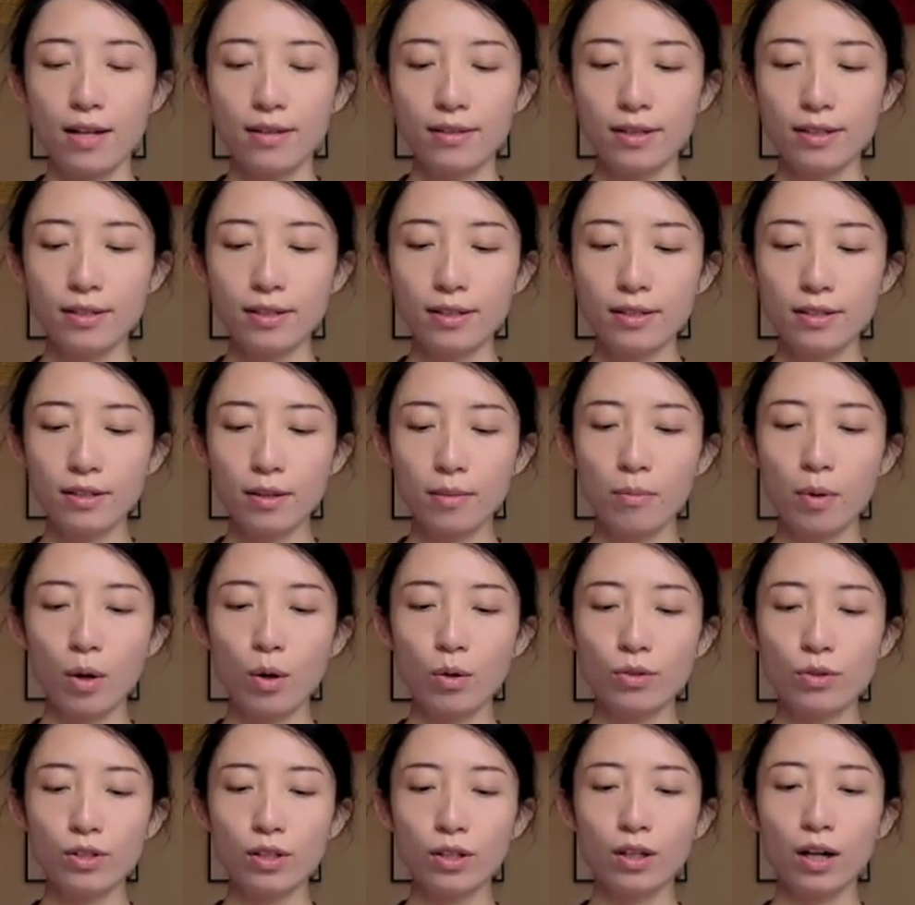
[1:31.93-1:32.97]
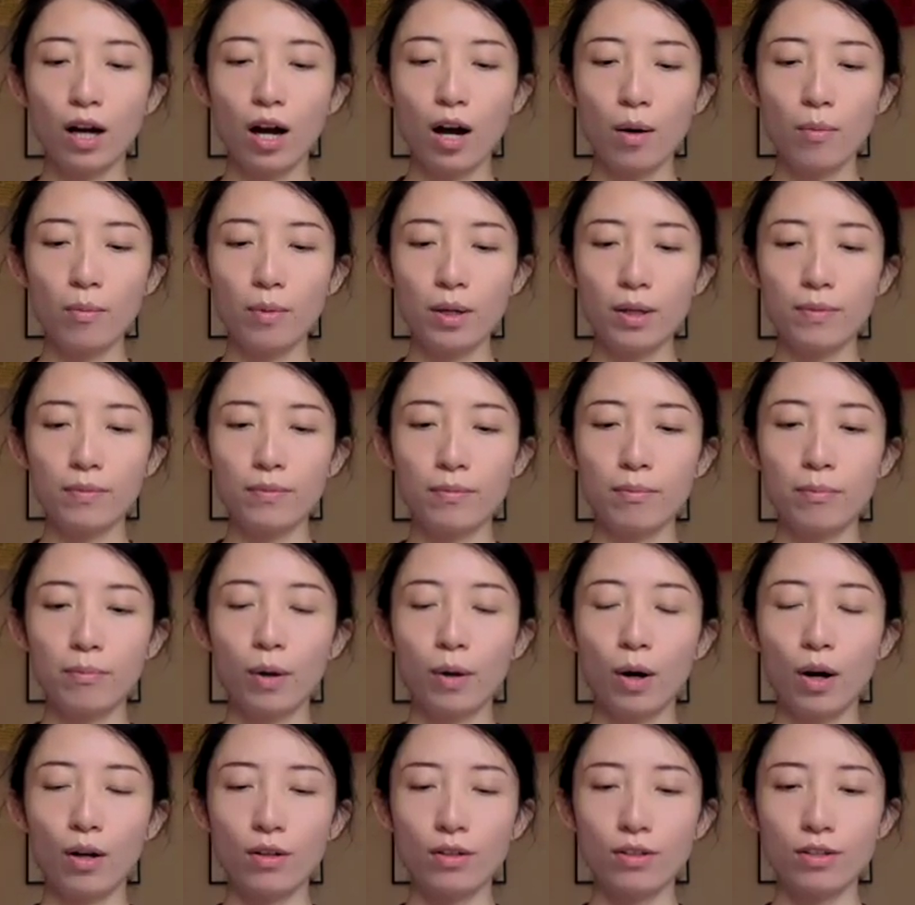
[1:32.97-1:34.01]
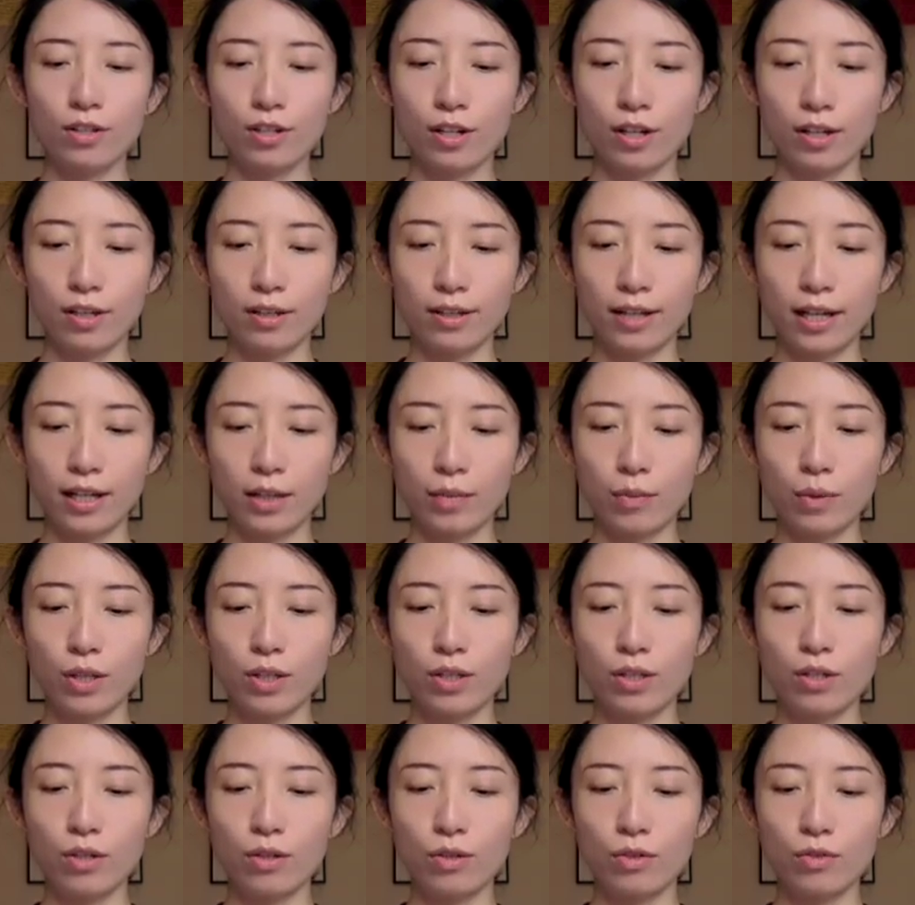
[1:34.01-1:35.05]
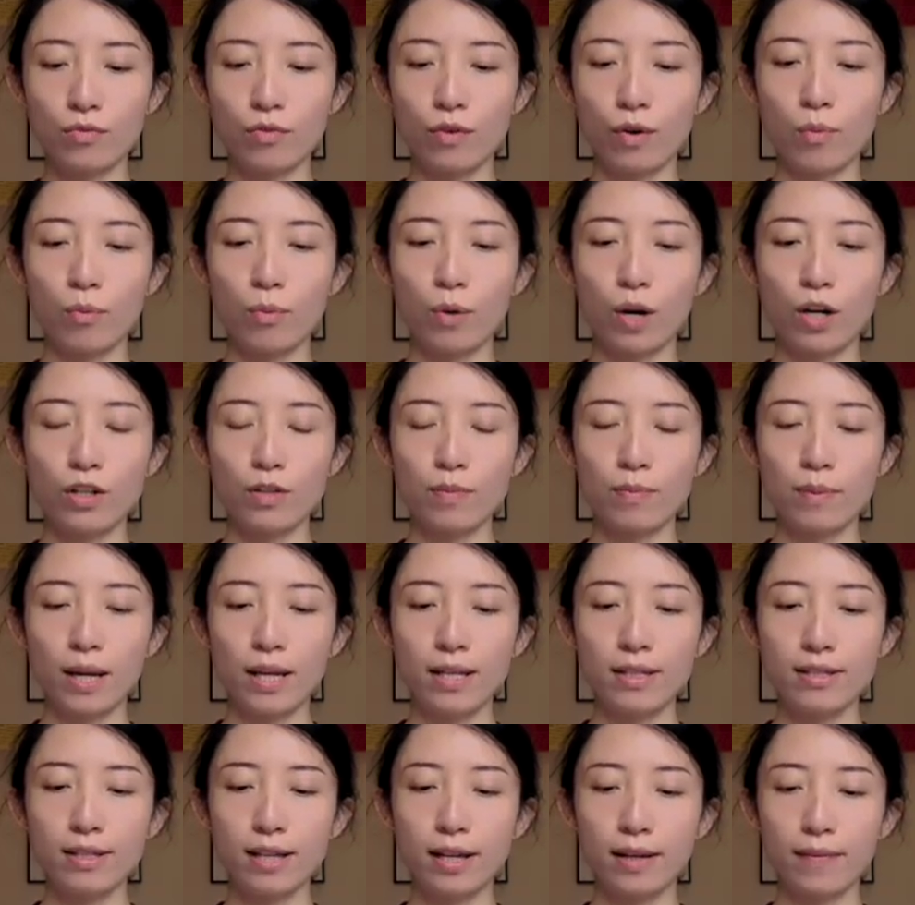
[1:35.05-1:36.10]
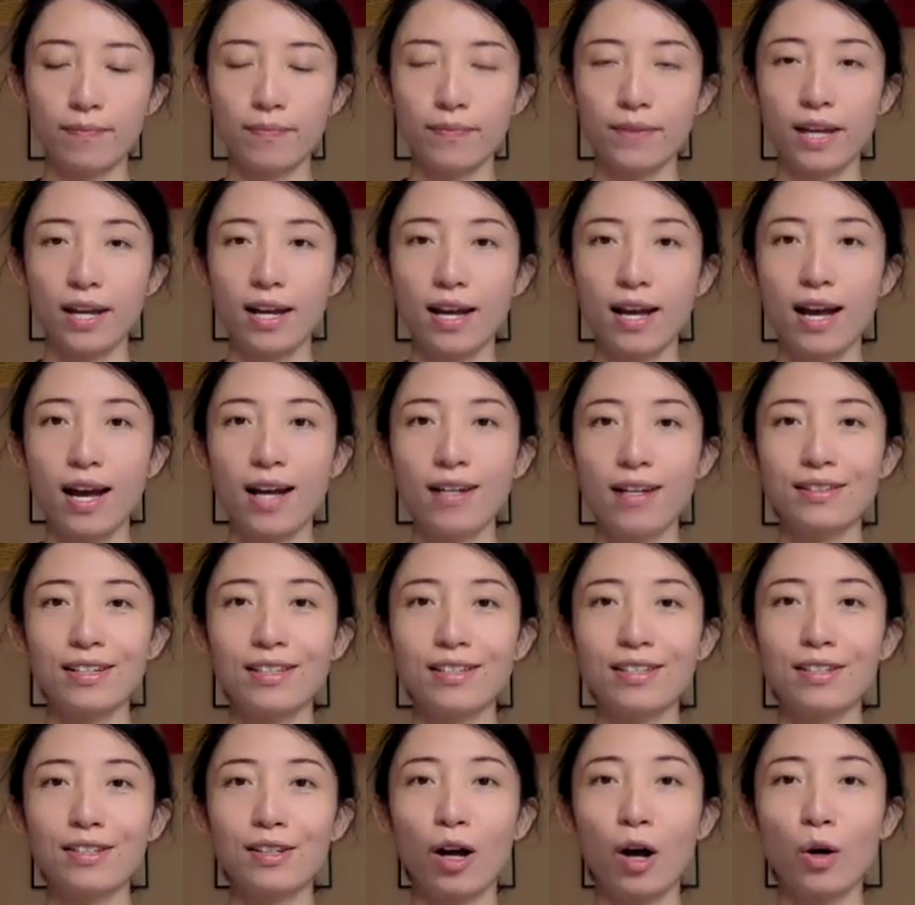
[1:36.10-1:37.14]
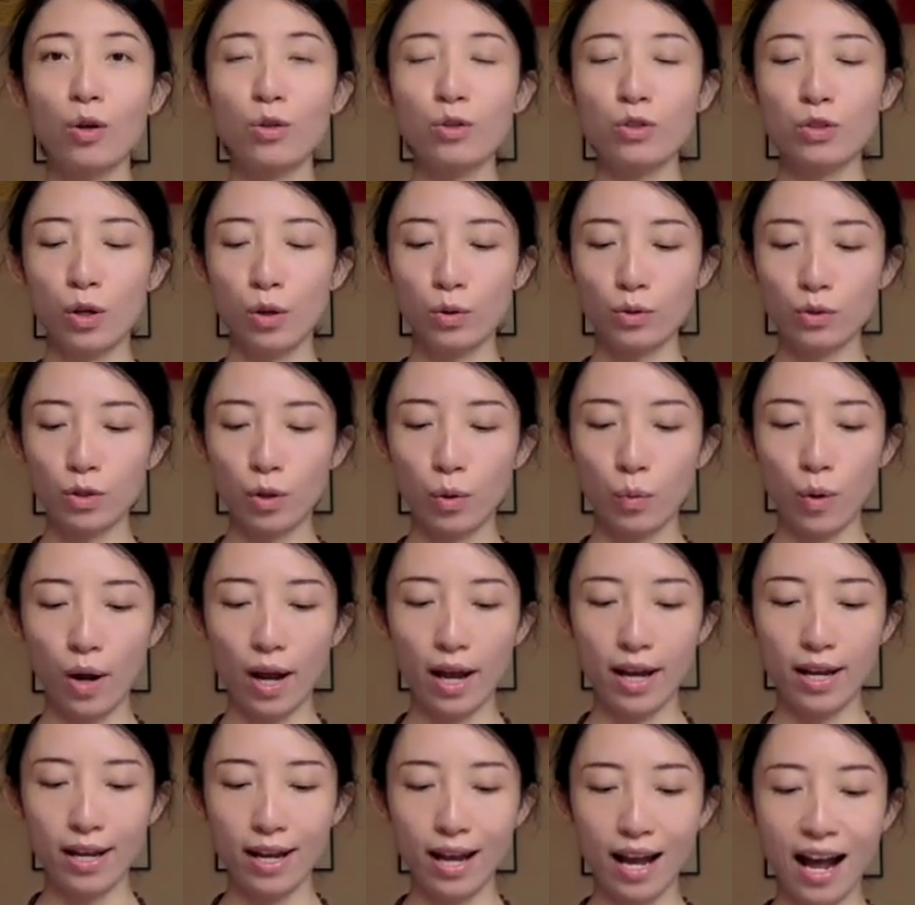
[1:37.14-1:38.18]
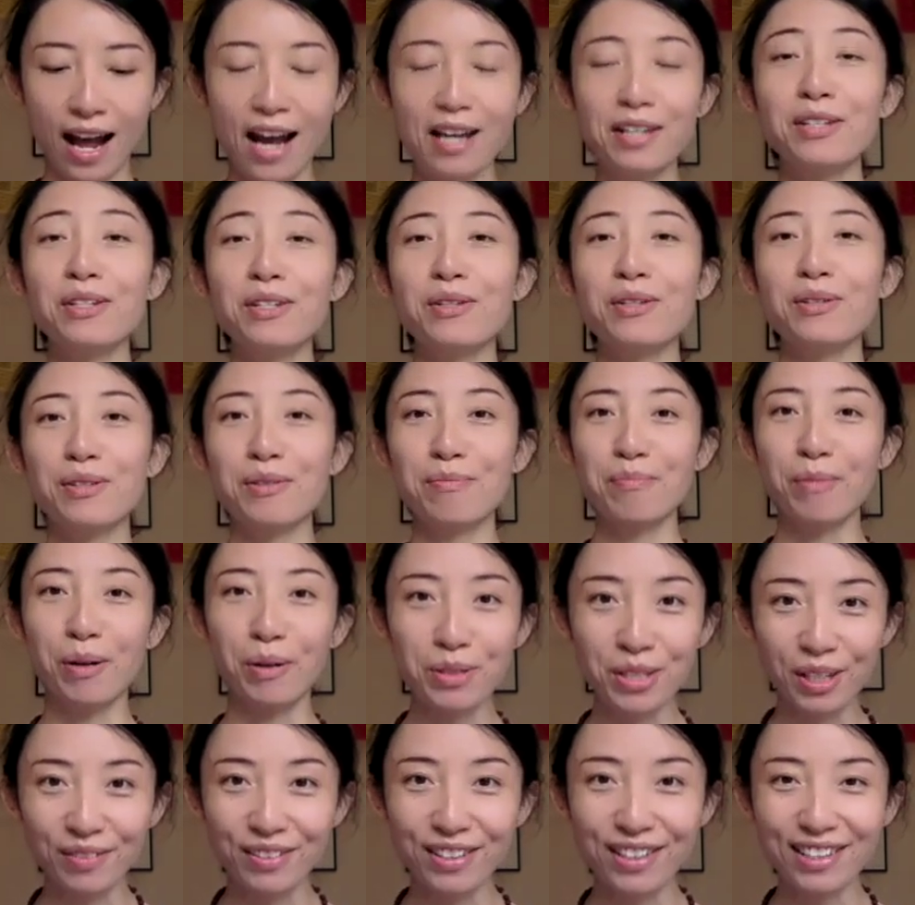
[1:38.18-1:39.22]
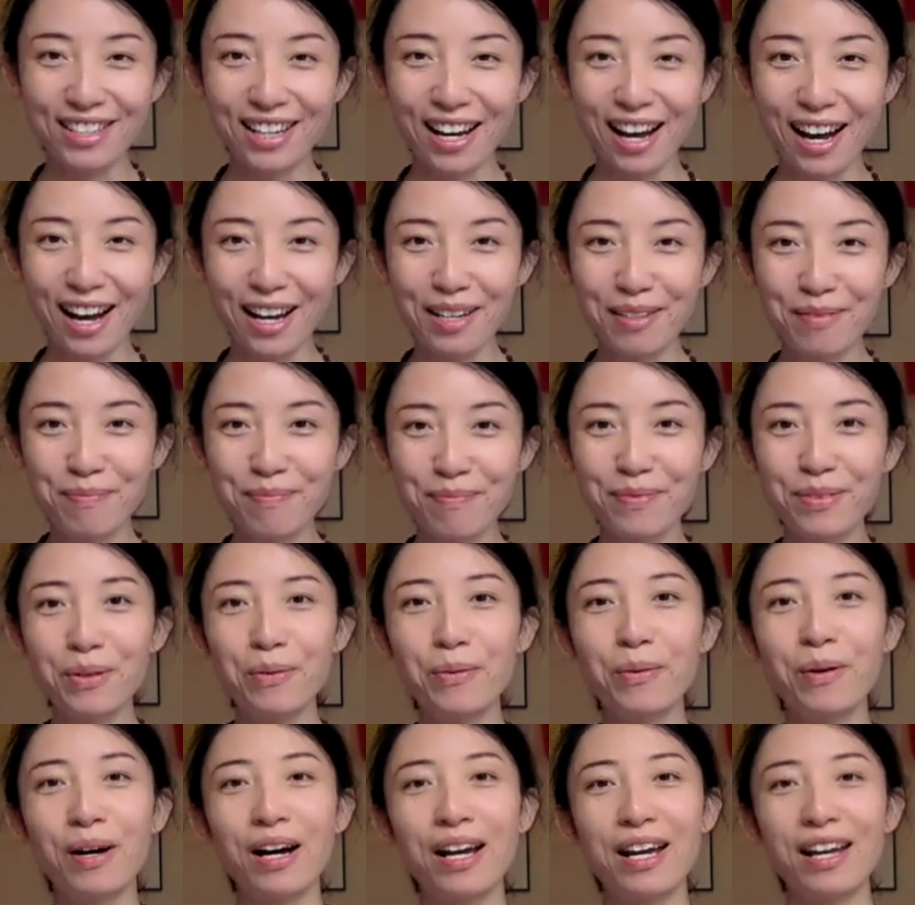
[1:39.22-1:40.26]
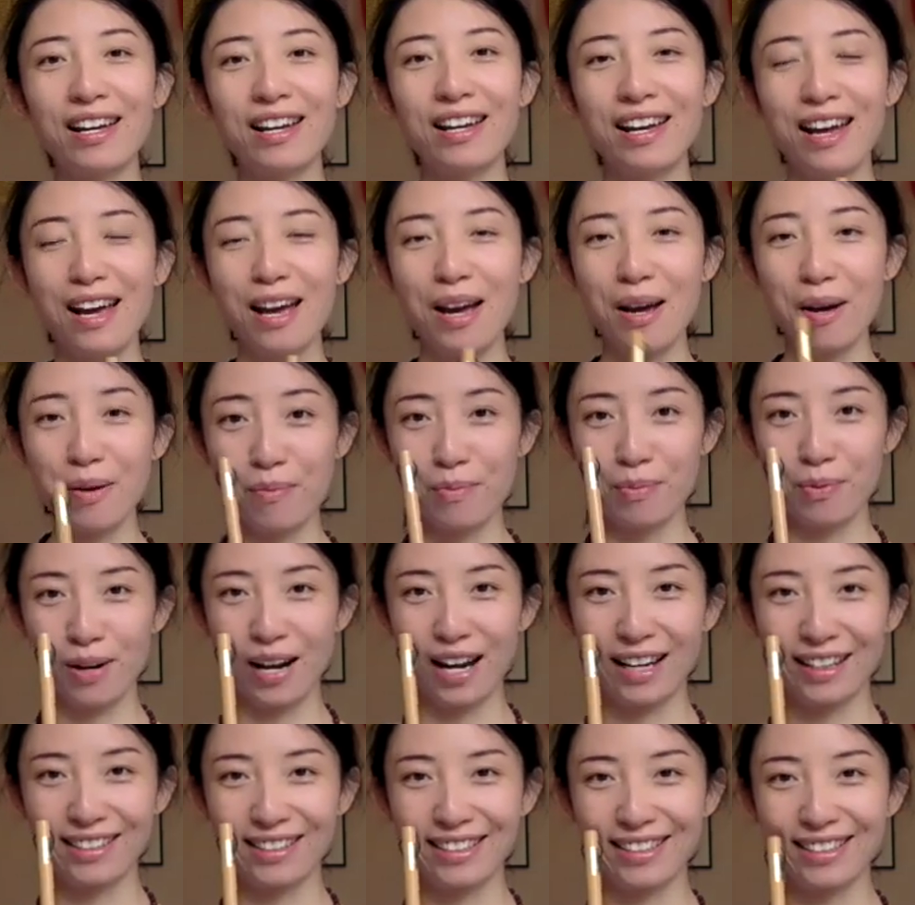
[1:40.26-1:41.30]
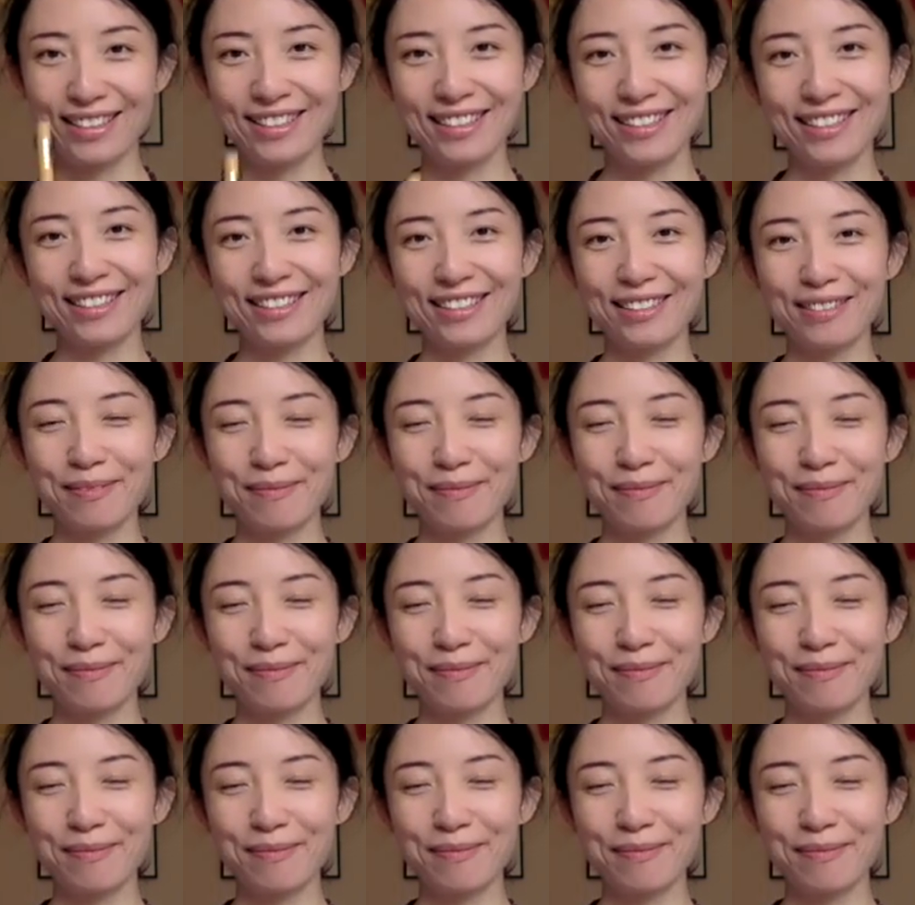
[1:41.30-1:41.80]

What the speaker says: This is the most common posture that we use for brush painting, and this is also the way I use most of the time when I practice.